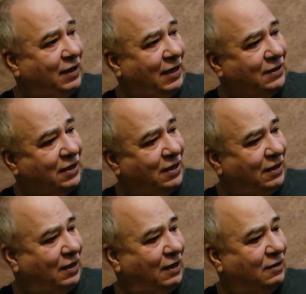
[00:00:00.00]
as
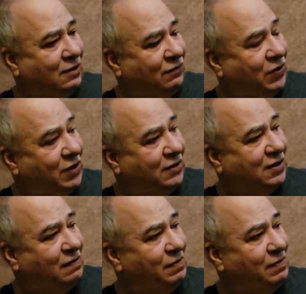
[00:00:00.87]
I converted some